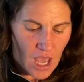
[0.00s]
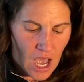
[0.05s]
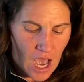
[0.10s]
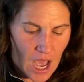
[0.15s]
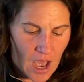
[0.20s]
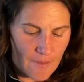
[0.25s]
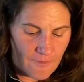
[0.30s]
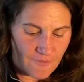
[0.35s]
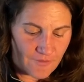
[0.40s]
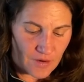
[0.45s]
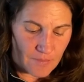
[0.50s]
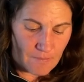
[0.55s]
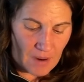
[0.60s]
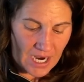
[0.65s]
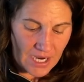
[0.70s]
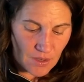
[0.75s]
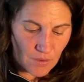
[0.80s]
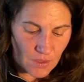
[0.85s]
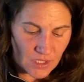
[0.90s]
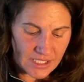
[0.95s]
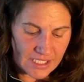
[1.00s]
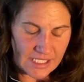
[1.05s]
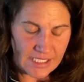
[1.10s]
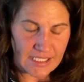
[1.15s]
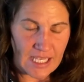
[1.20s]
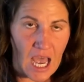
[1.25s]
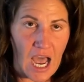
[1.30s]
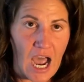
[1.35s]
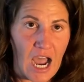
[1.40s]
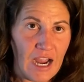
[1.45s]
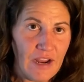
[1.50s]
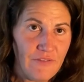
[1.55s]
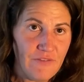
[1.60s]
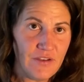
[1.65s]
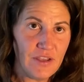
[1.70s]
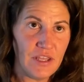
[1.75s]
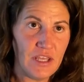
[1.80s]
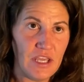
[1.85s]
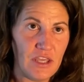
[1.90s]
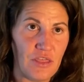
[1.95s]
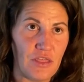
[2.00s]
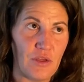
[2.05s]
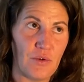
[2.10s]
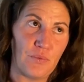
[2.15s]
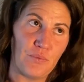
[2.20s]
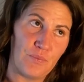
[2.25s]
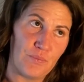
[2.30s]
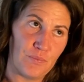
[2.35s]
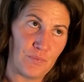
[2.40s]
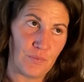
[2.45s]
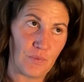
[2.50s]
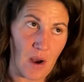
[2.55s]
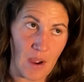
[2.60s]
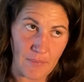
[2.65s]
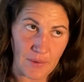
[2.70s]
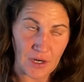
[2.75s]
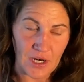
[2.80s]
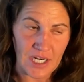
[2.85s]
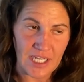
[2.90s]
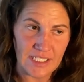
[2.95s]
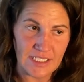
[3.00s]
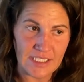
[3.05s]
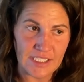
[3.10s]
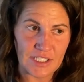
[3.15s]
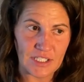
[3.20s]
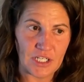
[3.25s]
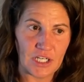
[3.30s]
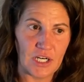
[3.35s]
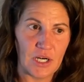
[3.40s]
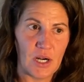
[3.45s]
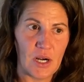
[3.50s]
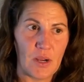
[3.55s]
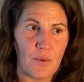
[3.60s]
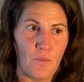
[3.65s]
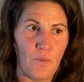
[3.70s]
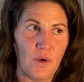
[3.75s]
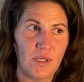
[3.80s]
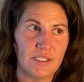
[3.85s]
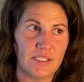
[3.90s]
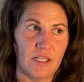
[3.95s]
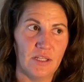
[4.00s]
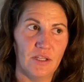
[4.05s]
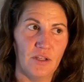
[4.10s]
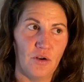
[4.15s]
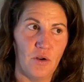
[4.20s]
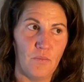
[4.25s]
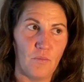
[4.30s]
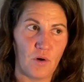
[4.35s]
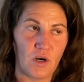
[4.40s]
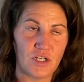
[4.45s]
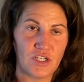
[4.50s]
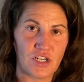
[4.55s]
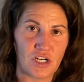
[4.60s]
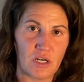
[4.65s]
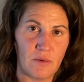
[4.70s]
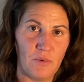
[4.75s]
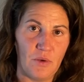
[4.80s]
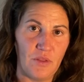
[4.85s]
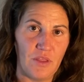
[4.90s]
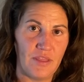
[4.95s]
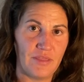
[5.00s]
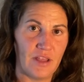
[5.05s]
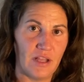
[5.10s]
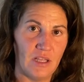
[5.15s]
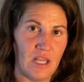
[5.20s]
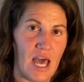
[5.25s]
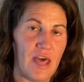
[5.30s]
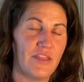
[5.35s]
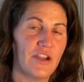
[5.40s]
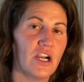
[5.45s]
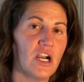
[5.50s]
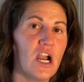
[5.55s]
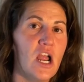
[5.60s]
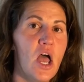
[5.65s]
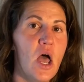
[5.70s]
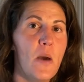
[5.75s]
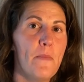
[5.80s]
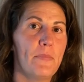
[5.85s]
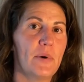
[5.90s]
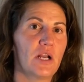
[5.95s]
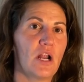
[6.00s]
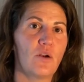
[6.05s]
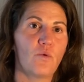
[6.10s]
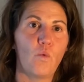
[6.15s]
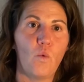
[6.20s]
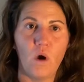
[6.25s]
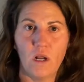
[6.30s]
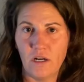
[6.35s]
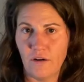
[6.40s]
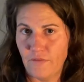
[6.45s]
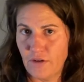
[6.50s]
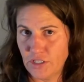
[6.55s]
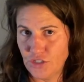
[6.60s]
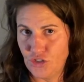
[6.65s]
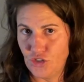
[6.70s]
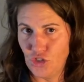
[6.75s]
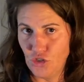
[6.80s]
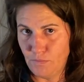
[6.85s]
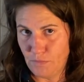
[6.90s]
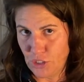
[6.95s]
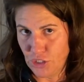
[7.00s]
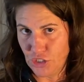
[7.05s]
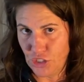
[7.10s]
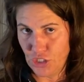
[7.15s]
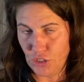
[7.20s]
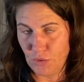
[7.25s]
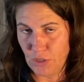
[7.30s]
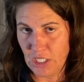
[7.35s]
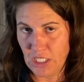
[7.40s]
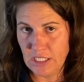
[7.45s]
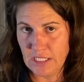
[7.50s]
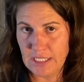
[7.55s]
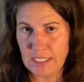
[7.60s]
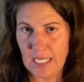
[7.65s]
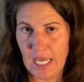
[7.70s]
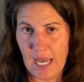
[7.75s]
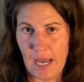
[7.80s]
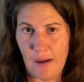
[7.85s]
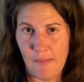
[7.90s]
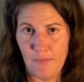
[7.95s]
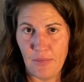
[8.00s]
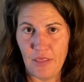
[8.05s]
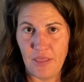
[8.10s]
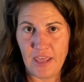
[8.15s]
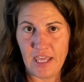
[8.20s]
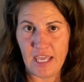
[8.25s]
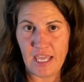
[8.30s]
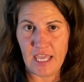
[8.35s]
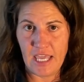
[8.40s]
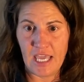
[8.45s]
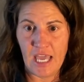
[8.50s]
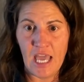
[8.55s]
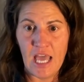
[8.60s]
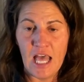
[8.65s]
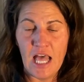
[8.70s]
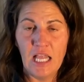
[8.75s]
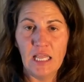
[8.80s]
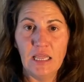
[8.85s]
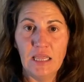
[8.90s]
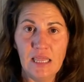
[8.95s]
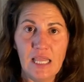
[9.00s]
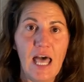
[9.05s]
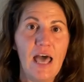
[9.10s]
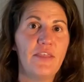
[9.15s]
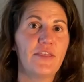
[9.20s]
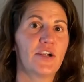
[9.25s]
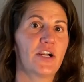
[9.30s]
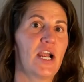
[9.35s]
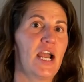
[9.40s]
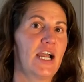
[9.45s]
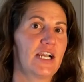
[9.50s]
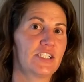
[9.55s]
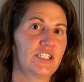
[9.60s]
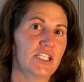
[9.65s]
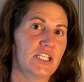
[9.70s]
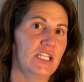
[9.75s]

Um, for my horses, I feel like the rubber insert was a little more durable than the leather, but on one of our super chewers, um, the leather actually